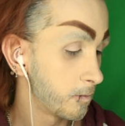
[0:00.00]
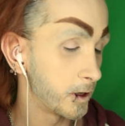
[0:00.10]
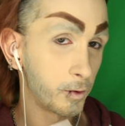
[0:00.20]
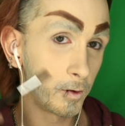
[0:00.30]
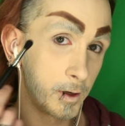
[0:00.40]

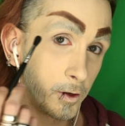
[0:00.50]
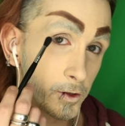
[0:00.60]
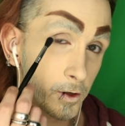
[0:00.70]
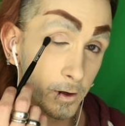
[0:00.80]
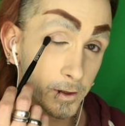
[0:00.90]
But we will
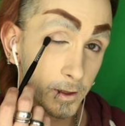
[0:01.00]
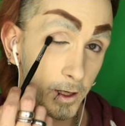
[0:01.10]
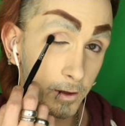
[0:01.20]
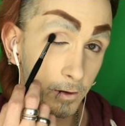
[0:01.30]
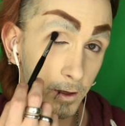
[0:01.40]
just
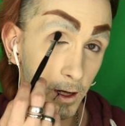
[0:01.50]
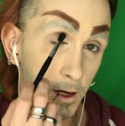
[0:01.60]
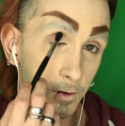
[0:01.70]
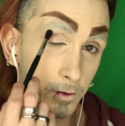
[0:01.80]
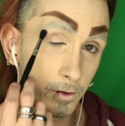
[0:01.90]
concentrate on the
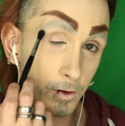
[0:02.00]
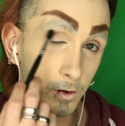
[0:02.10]
outer